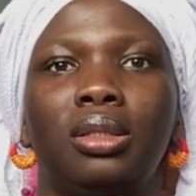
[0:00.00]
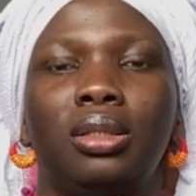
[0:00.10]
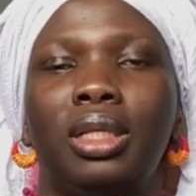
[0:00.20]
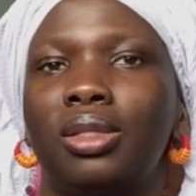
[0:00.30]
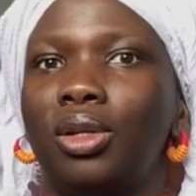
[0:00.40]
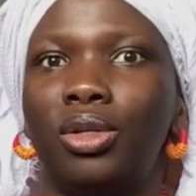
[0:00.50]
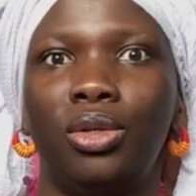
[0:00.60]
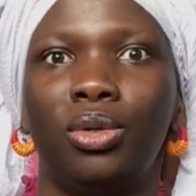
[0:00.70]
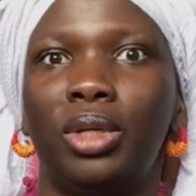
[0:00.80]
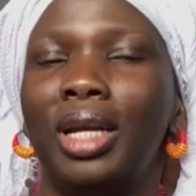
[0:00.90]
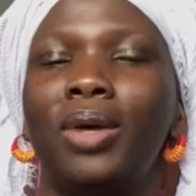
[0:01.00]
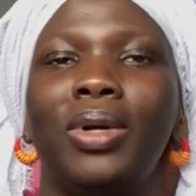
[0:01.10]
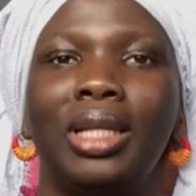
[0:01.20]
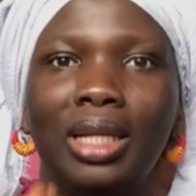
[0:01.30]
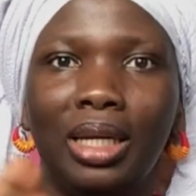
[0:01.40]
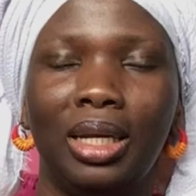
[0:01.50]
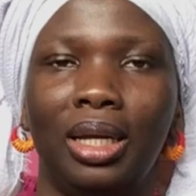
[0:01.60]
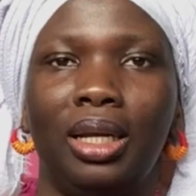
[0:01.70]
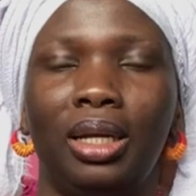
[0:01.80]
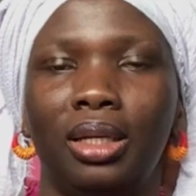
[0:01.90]
It's not you. They're the one that need
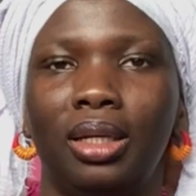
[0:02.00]
healing.